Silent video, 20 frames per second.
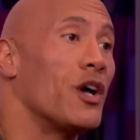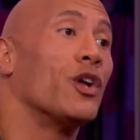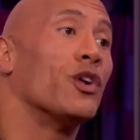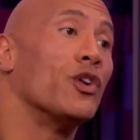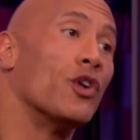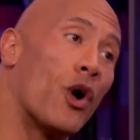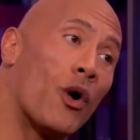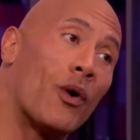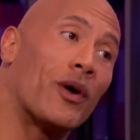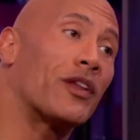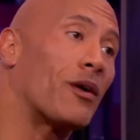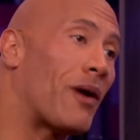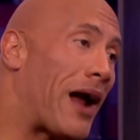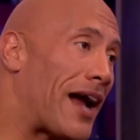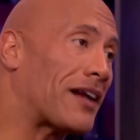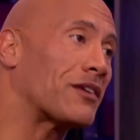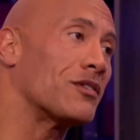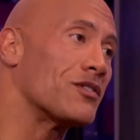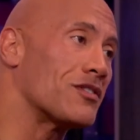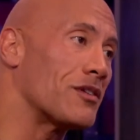Mm. No other
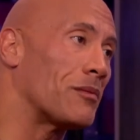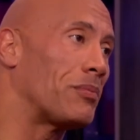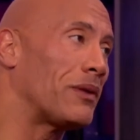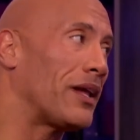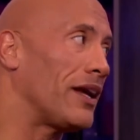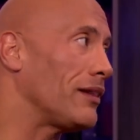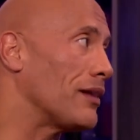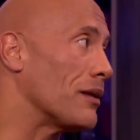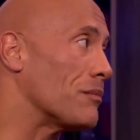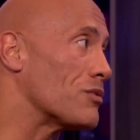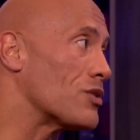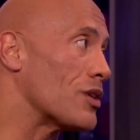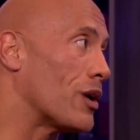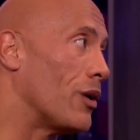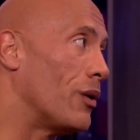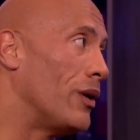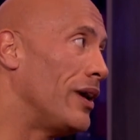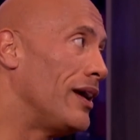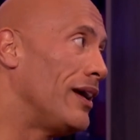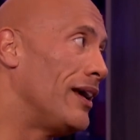actors have played them,
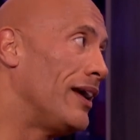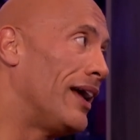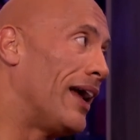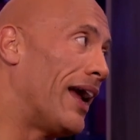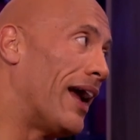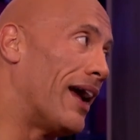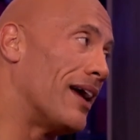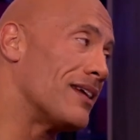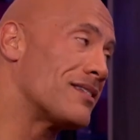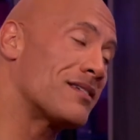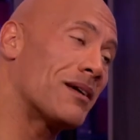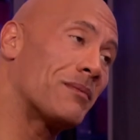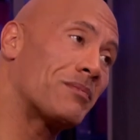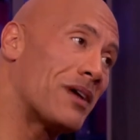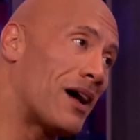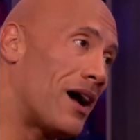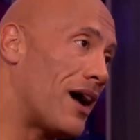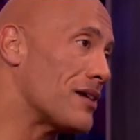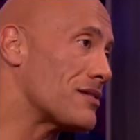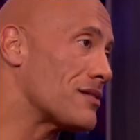so it's up
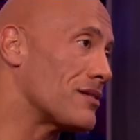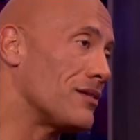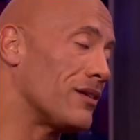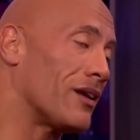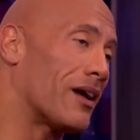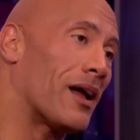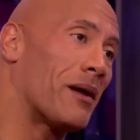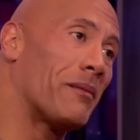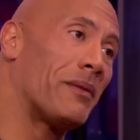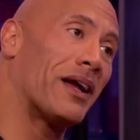to us, and you got to